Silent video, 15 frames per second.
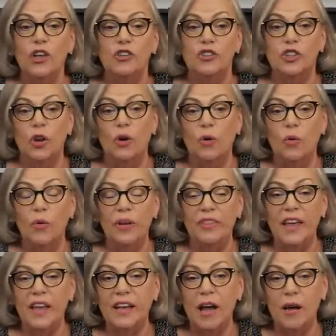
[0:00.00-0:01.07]
So when
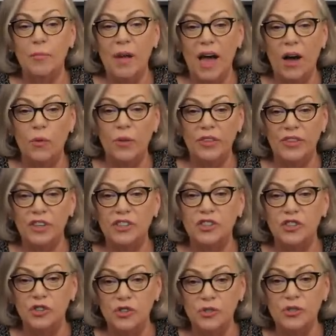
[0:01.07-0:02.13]
they come out with this
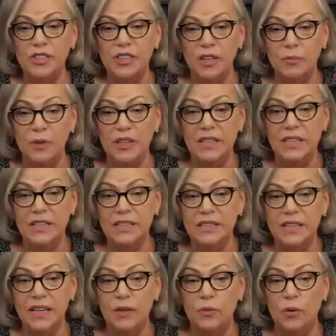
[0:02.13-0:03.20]
new C B D
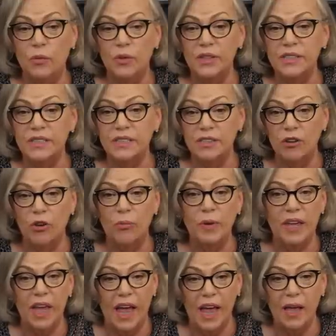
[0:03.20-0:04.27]
C, will we still
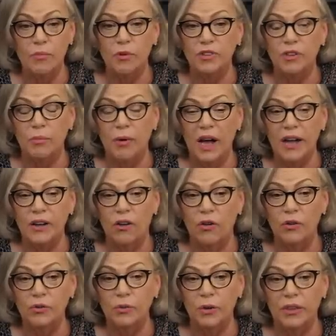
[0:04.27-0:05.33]
be able to buy
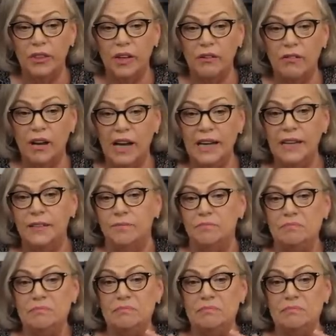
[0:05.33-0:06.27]
gold with it, right?